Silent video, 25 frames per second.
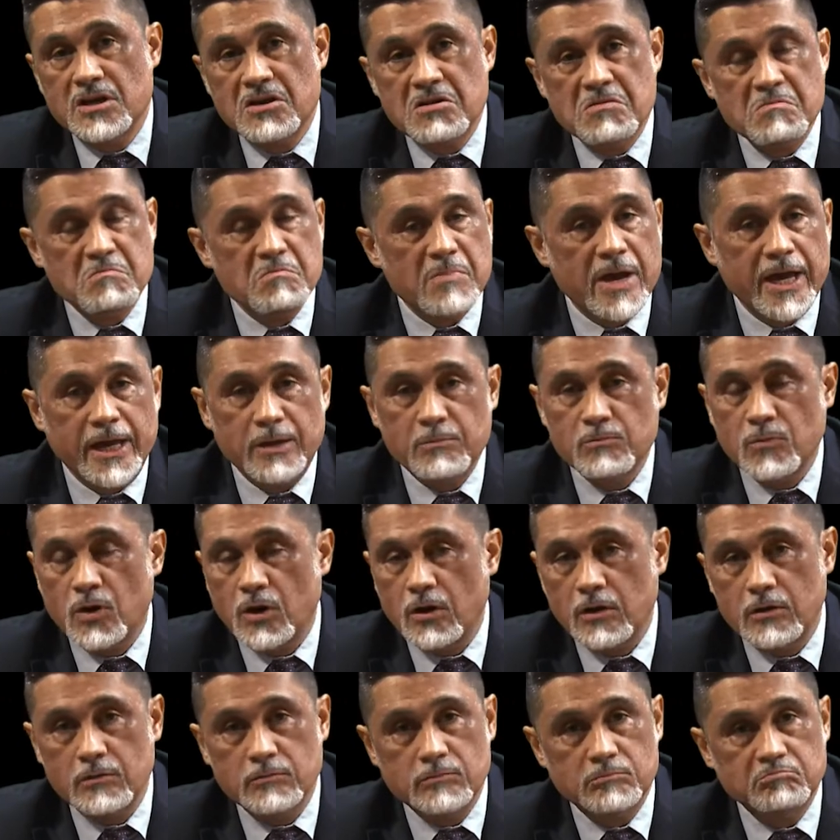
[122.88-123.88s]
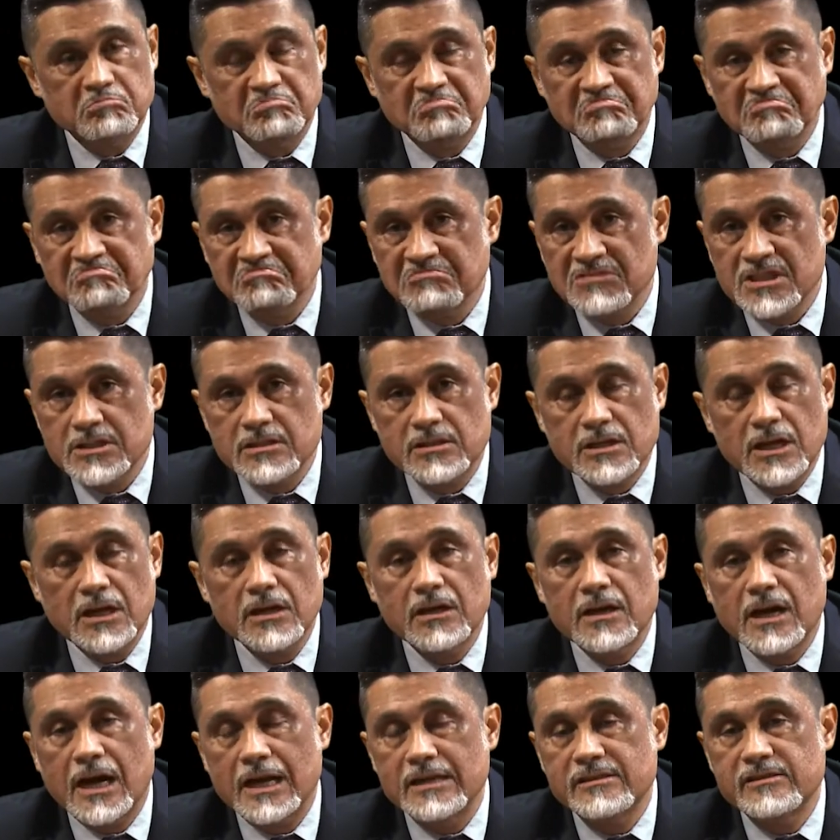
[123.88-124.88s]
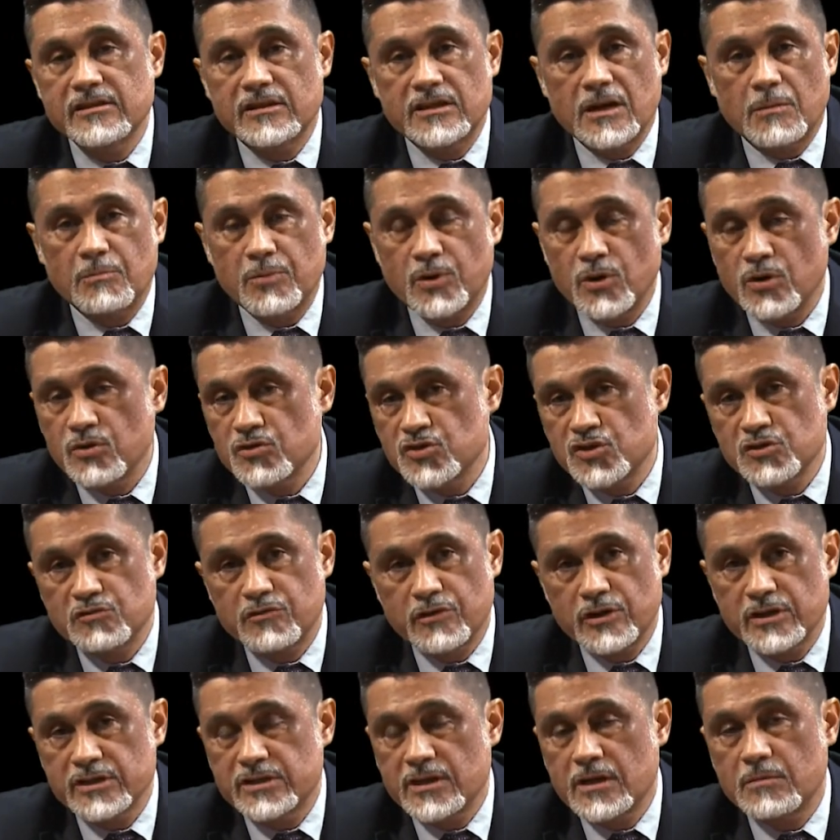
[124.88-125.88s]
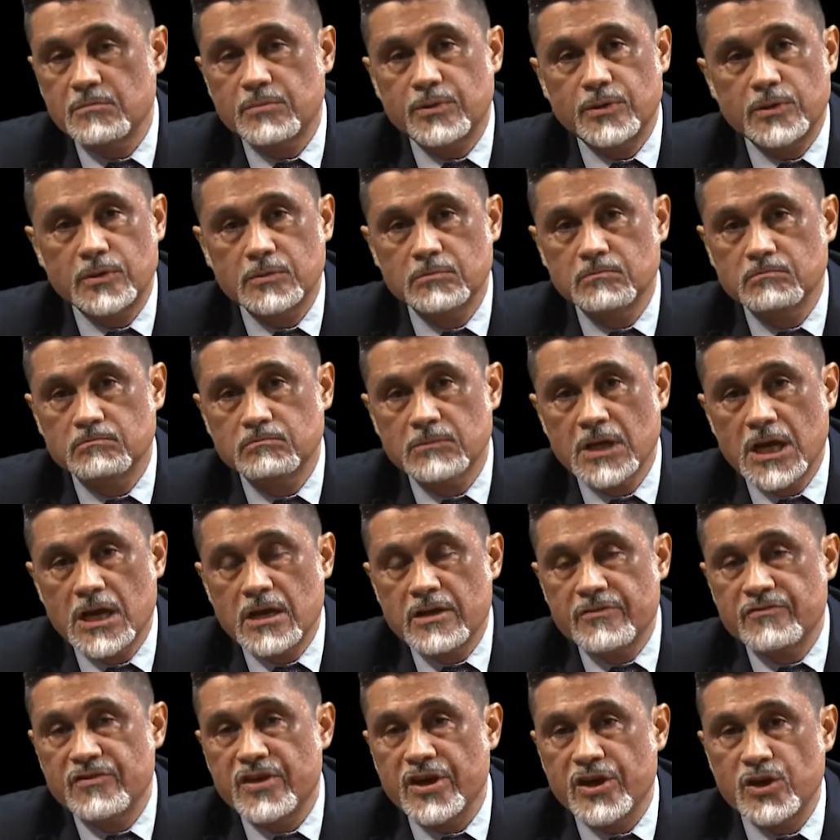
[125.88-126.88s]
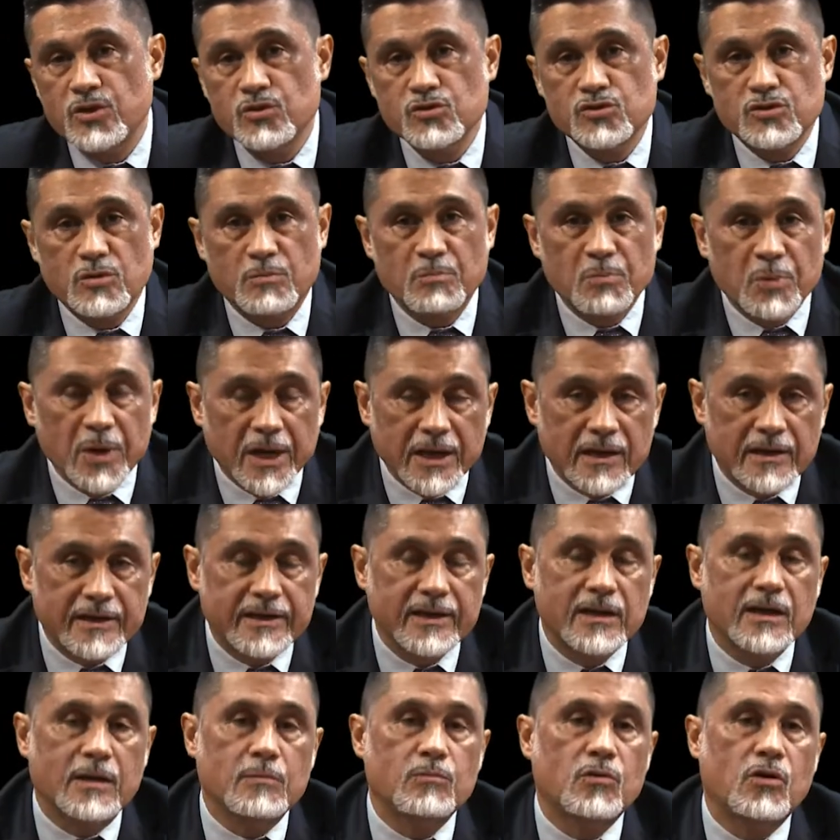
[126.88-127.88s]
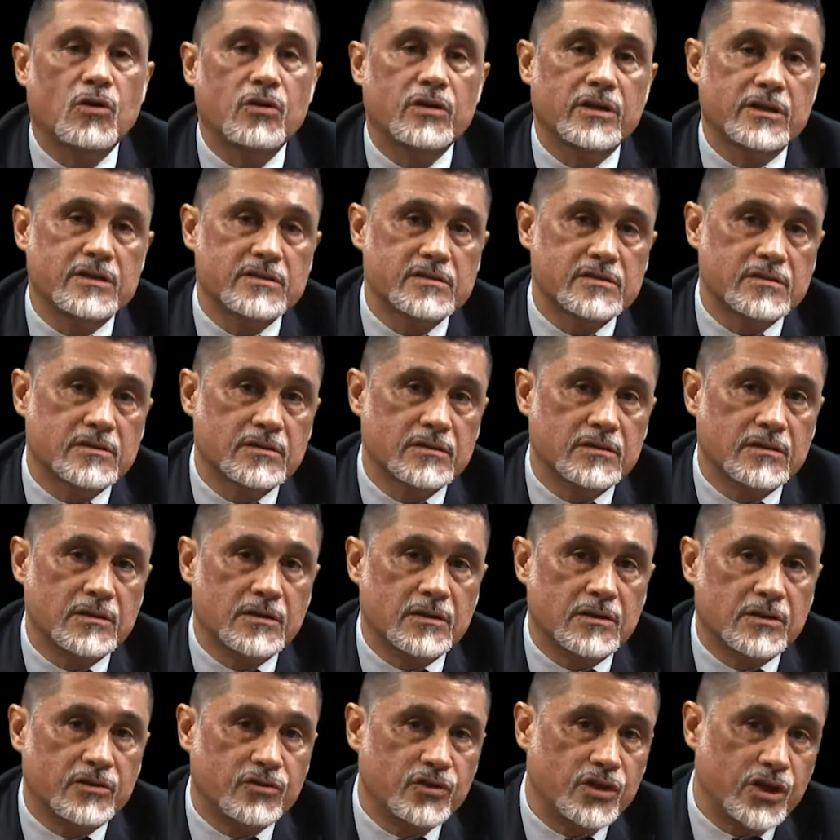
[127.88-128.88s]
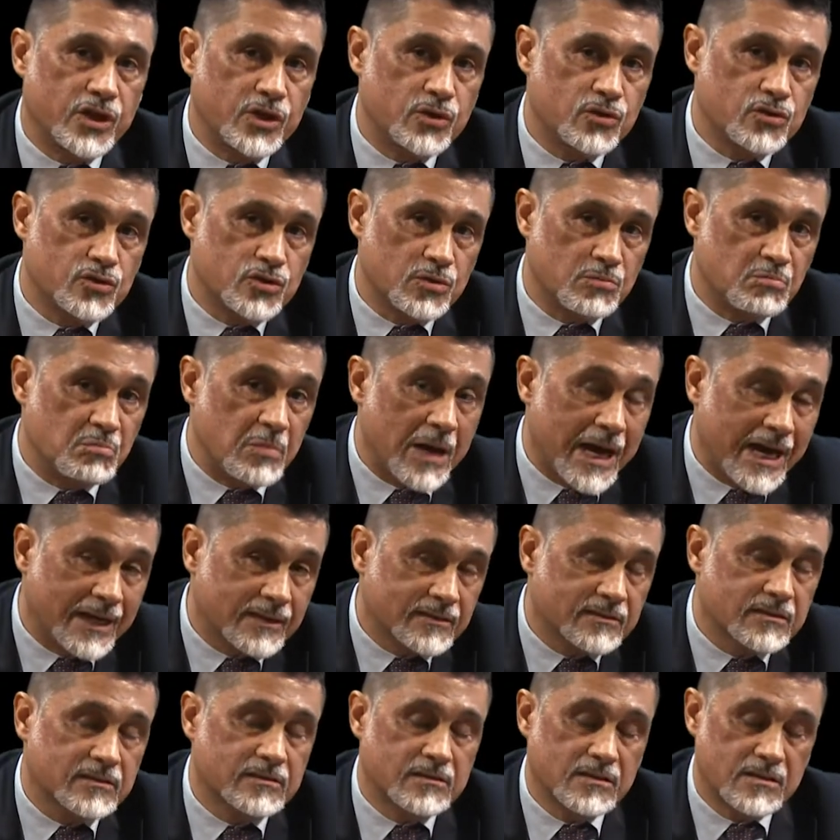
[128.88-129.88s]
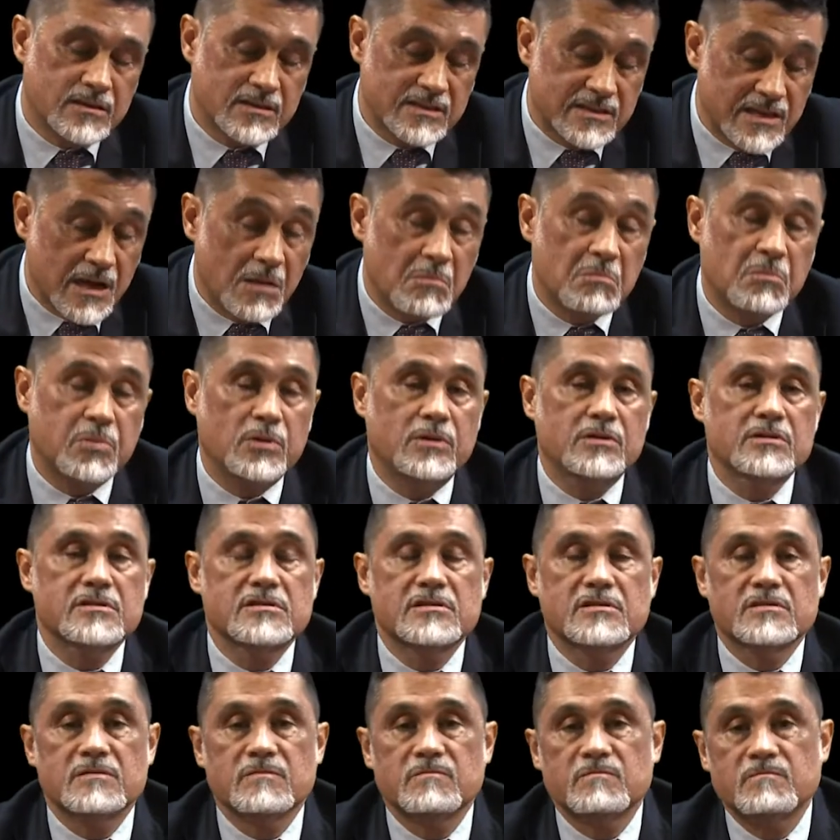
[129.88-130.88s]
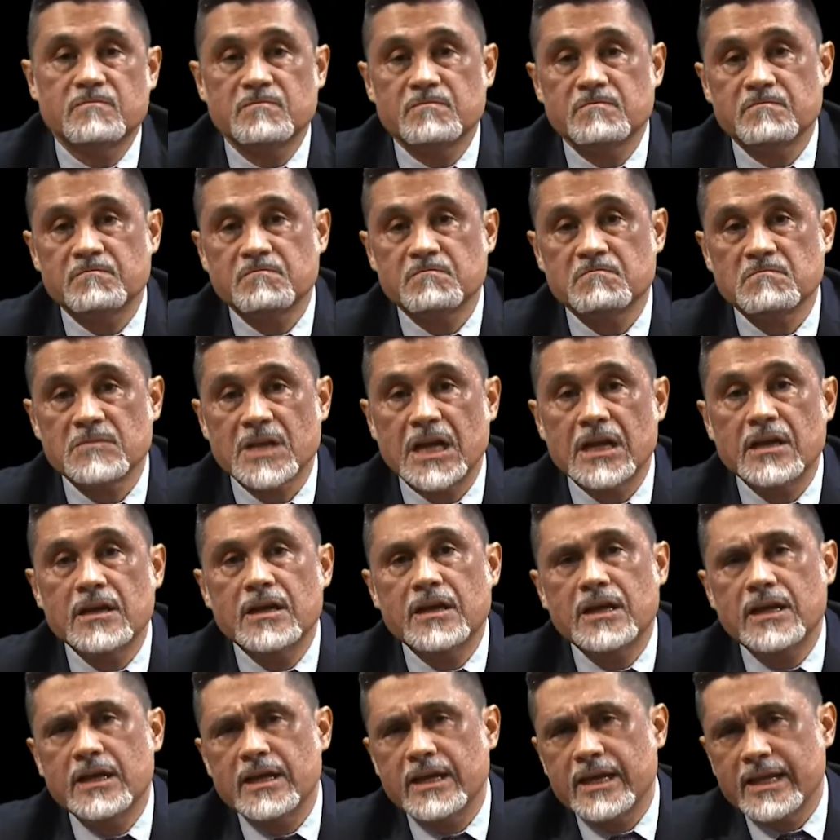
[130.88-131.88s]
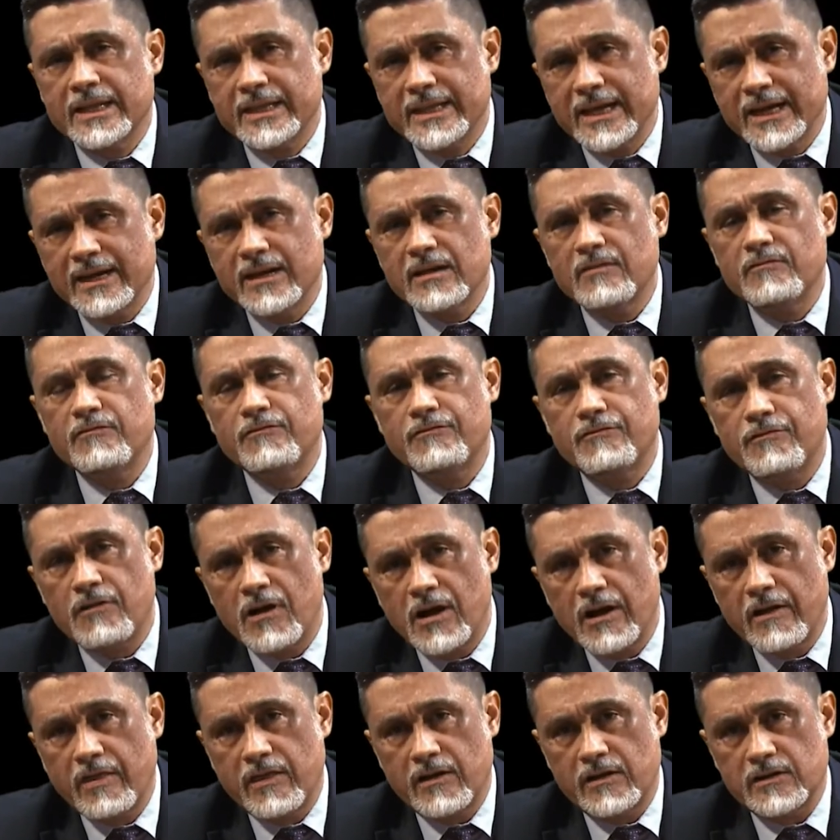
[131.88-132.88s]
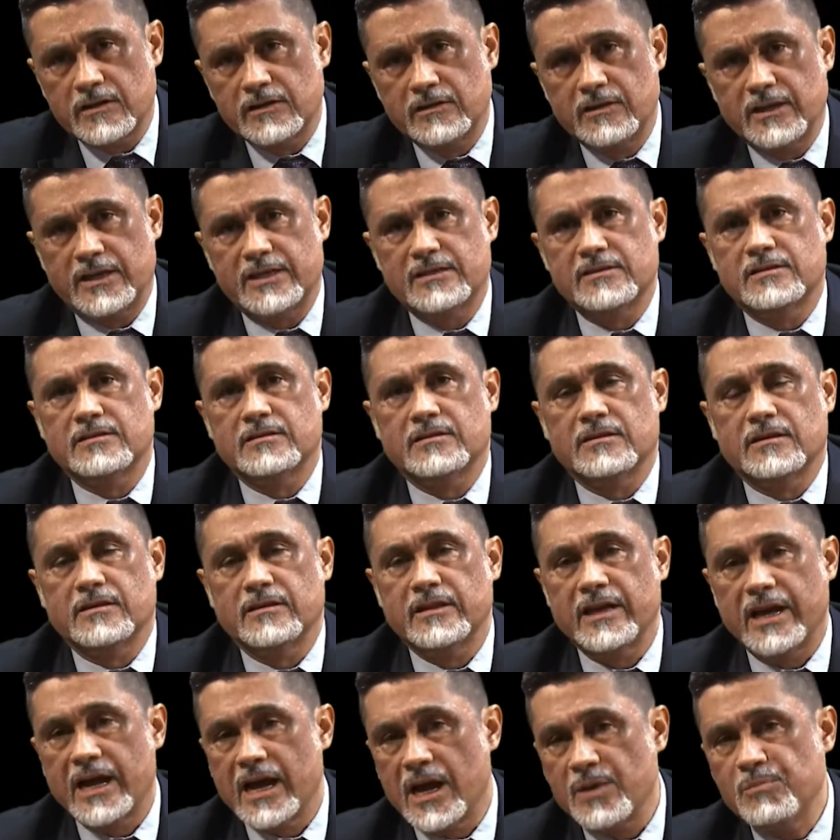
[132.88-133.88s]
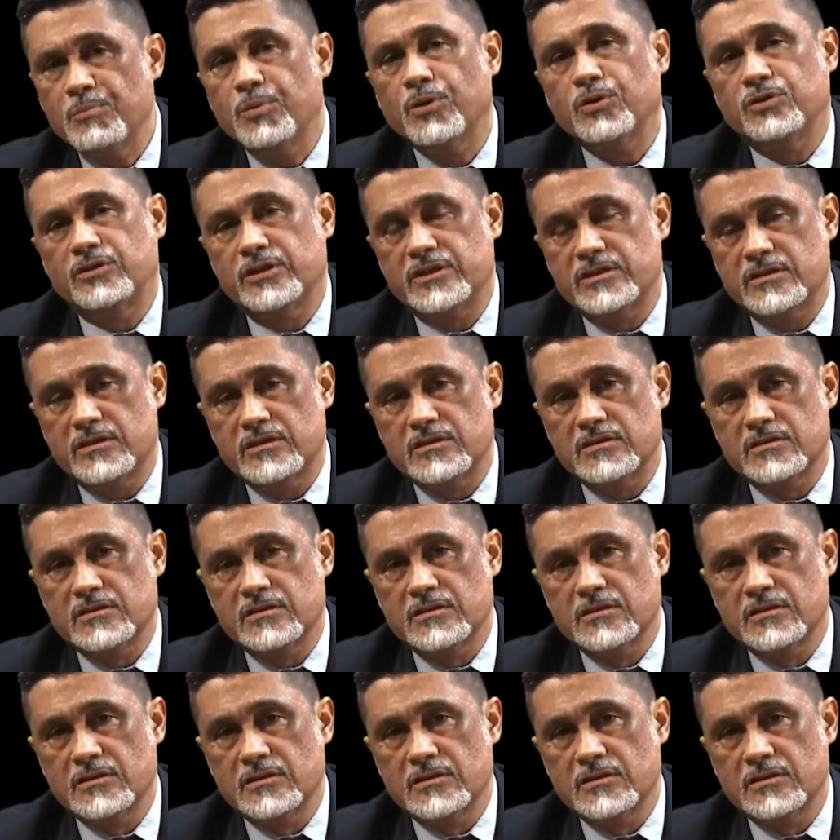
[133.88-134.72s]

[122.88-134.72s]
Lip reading: may involve cell culture approach, for example, the use of preclinical models, the use of banked samples. They can further test the hypothesis